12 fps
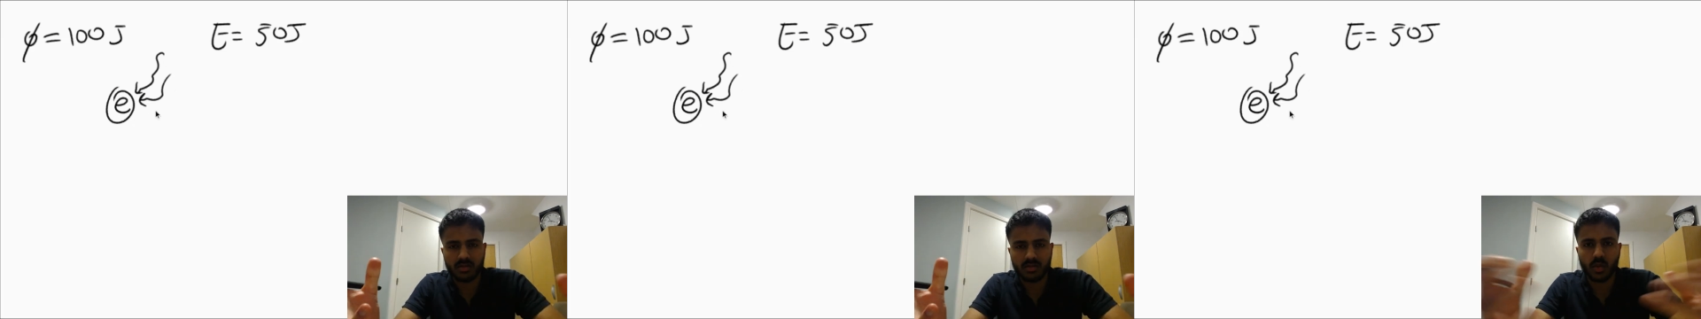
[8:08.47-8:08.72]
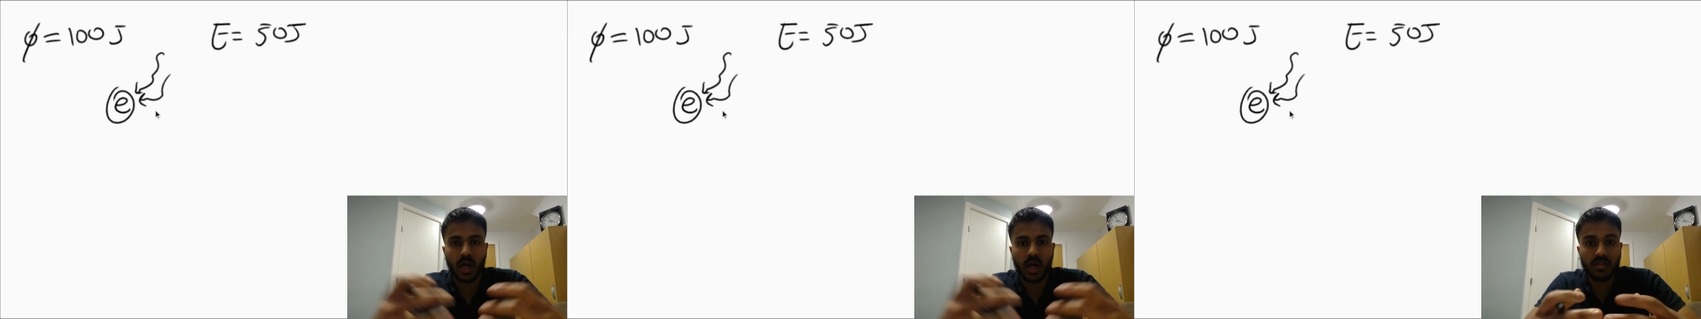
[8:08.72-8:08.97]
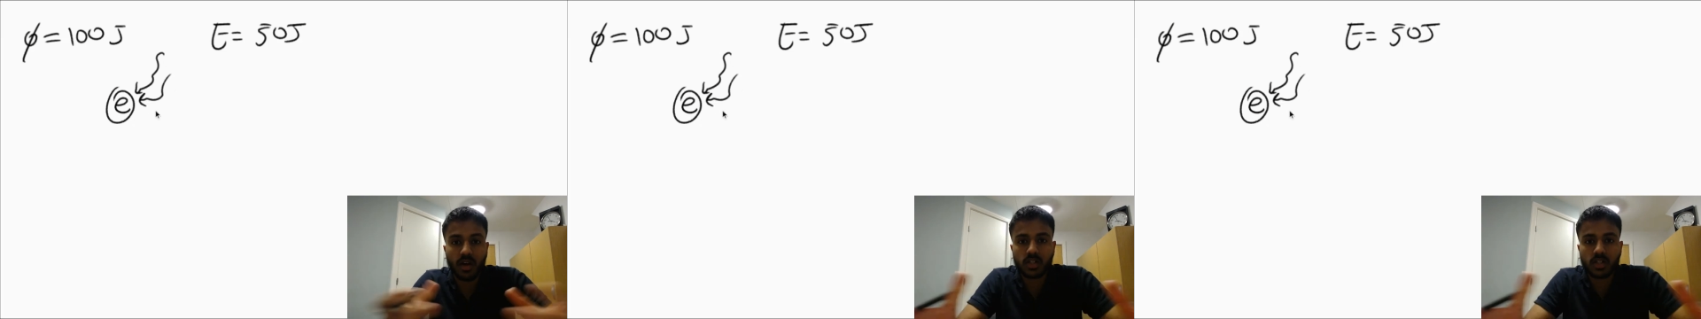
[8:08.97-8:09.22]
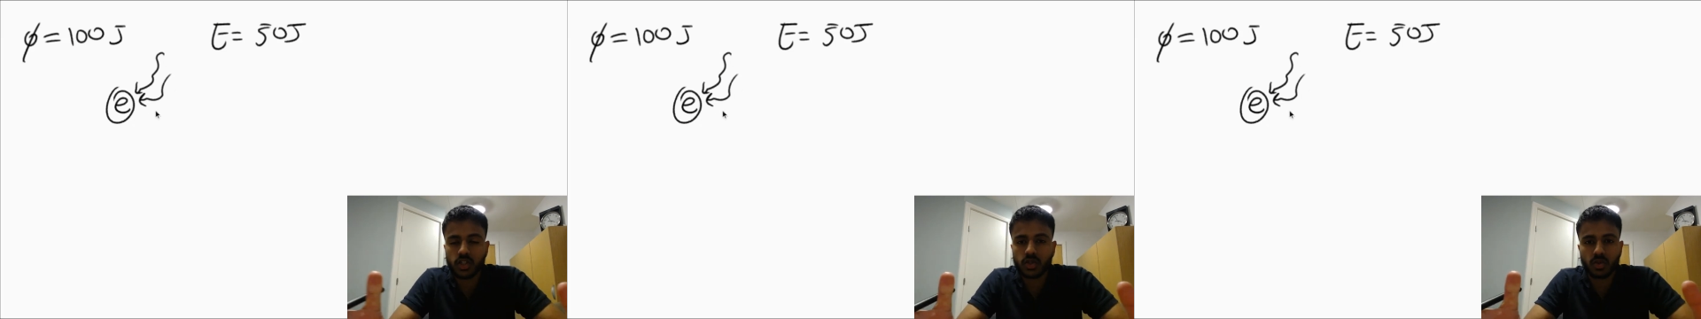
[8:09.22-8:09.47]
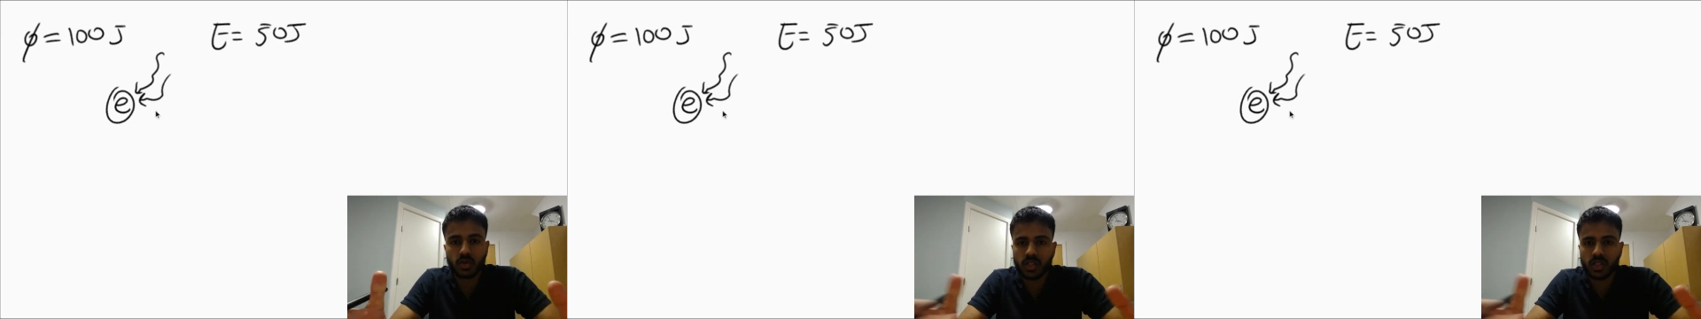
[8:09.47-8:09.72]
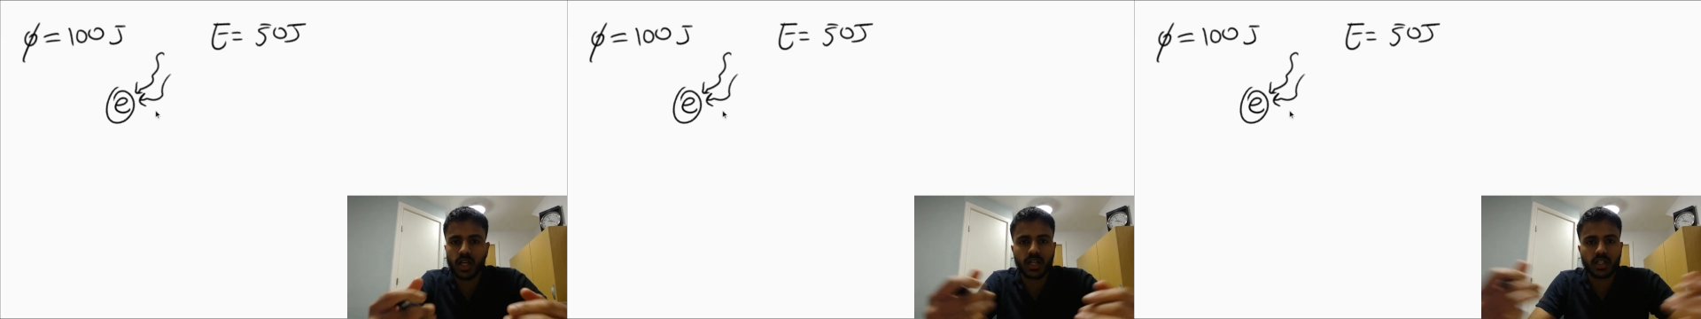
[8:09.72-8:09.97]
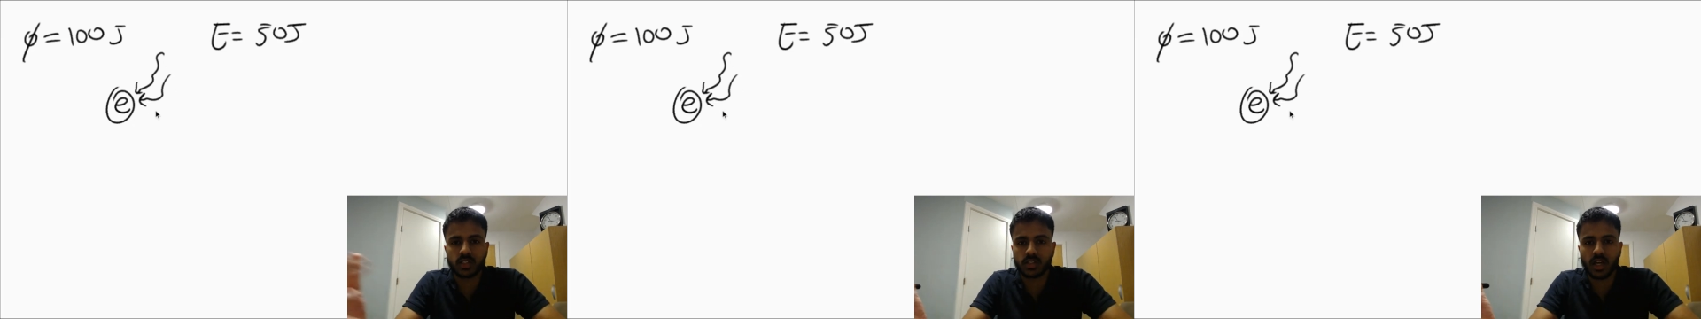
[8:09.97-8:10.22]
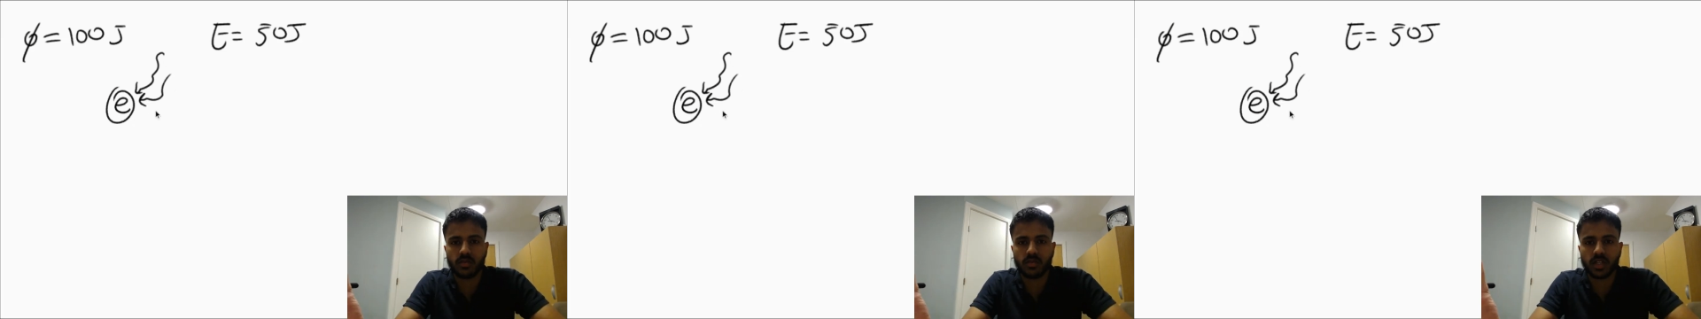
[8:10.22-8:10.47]
it will have 100 joules and then it can just
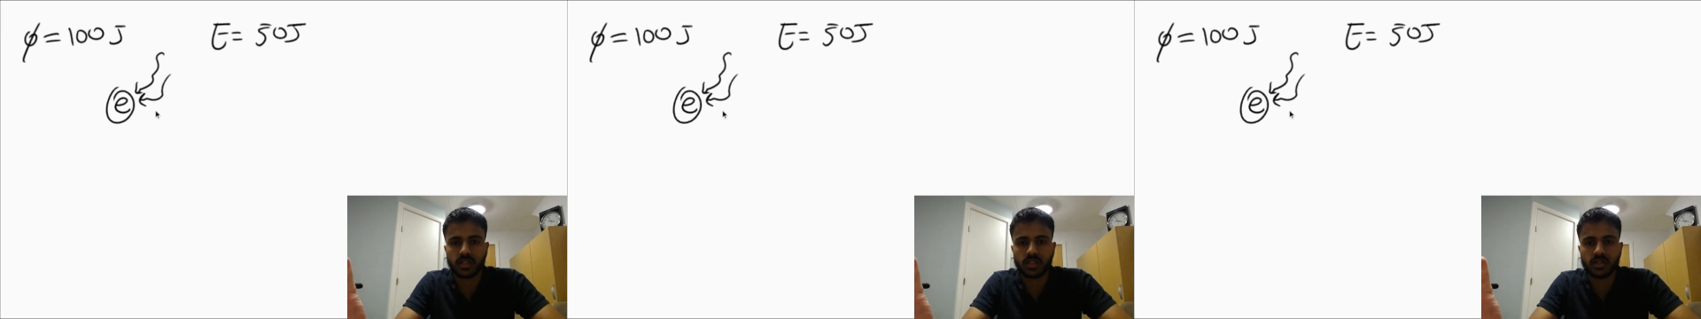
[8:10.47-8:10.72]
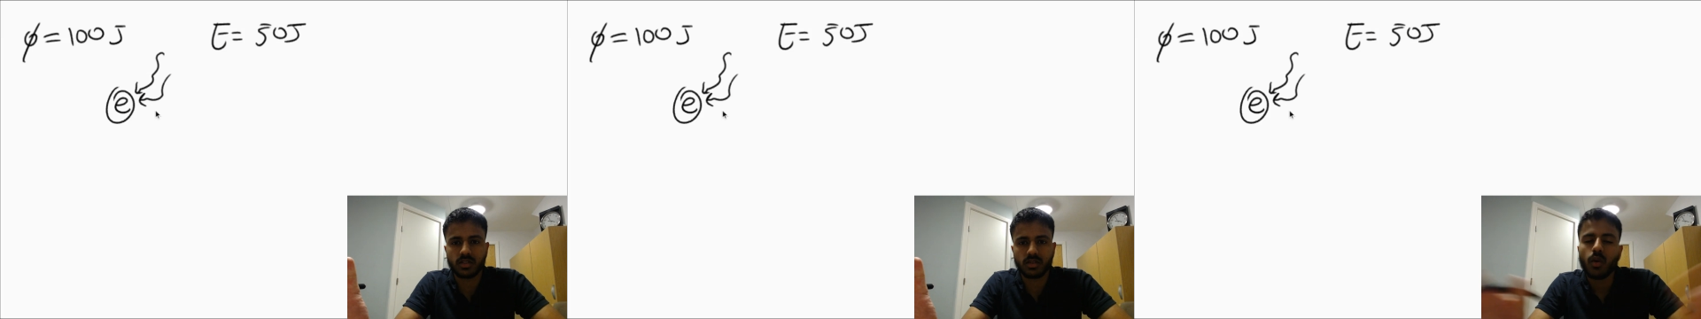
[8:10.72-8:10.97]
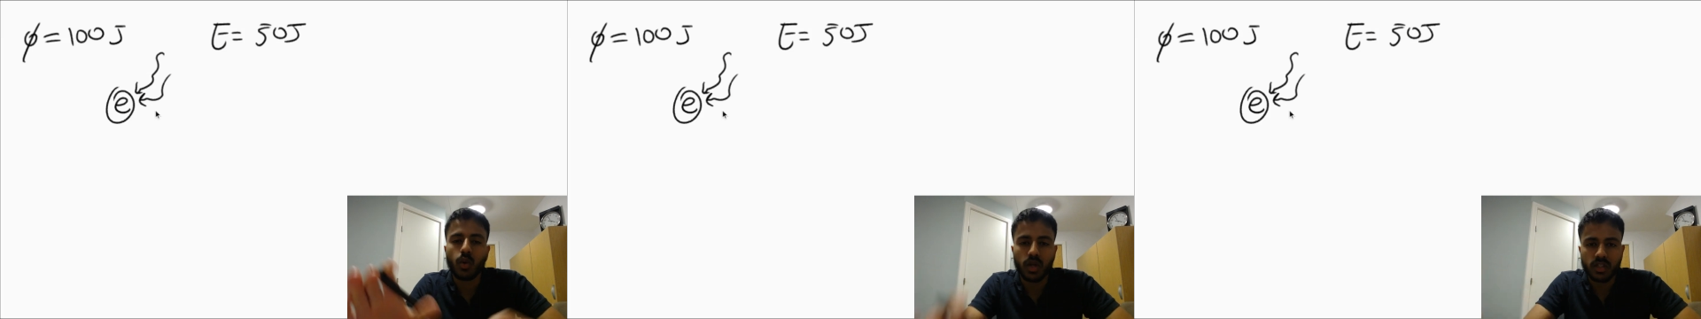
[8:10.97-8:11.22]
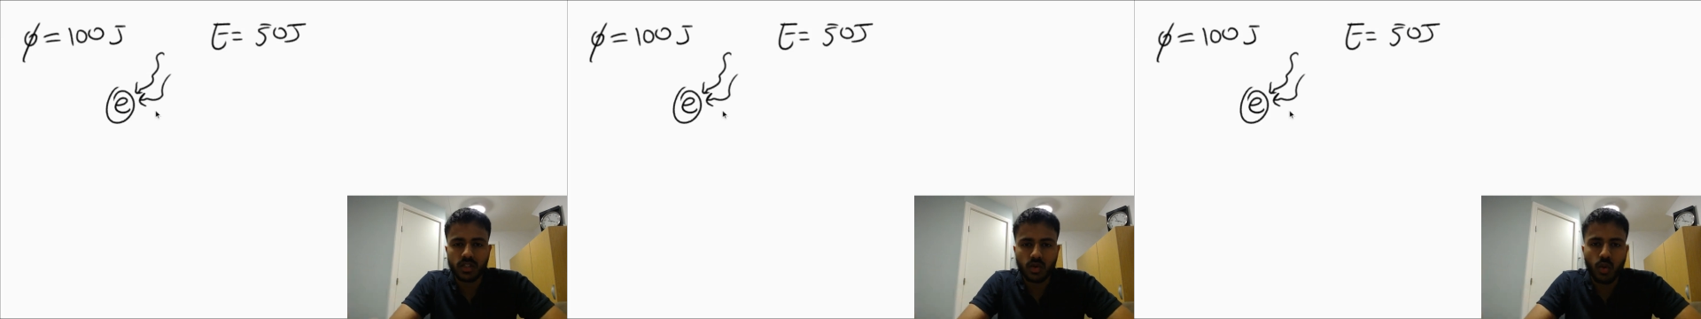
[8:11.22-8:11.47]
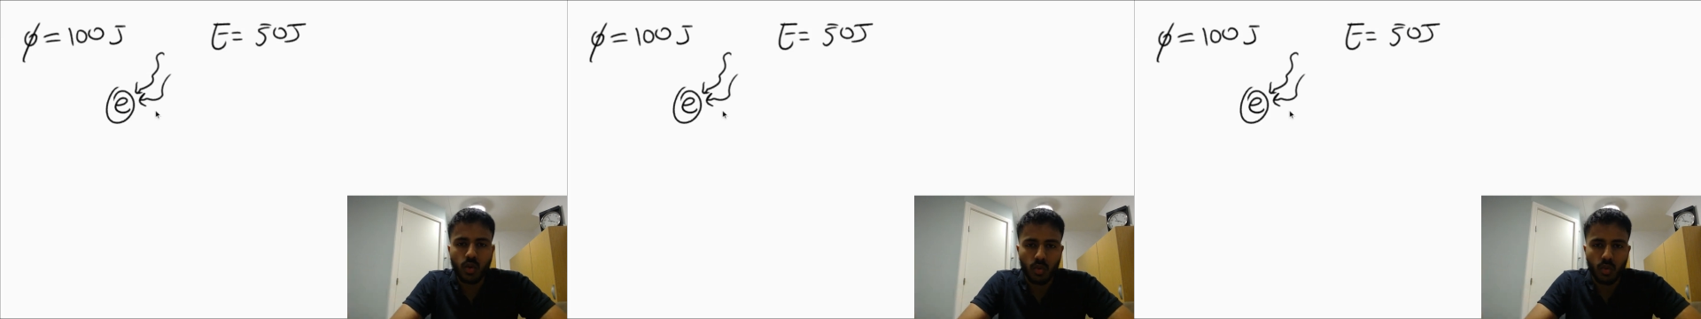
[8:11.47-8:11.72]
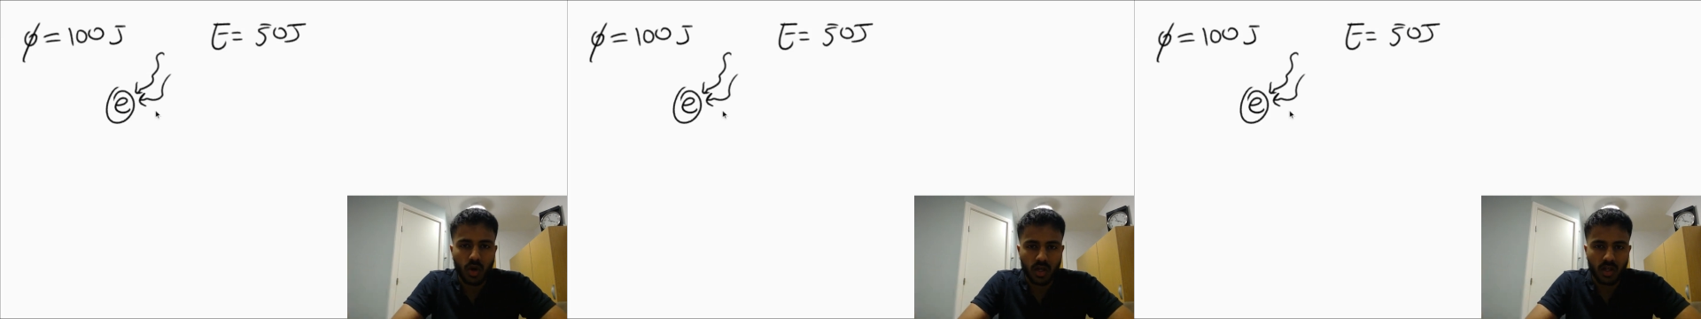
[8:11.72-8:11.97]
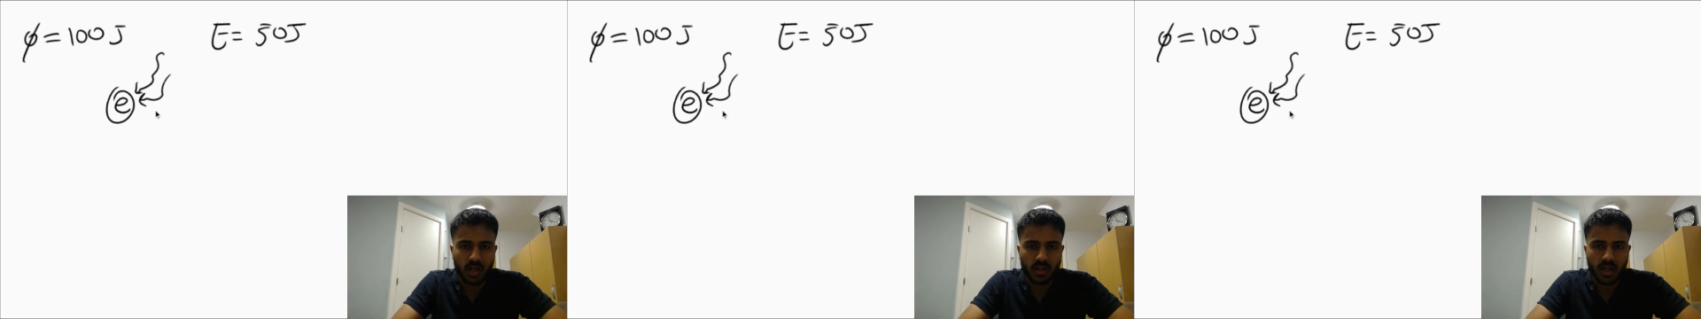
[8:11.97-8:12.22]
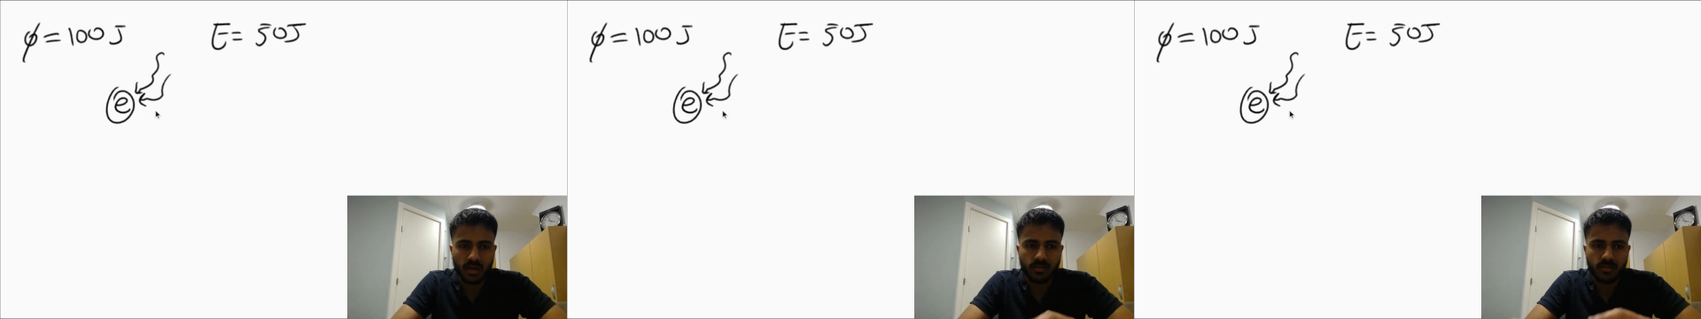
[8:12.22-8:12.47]
get released? Well, it doesn't quite work like that.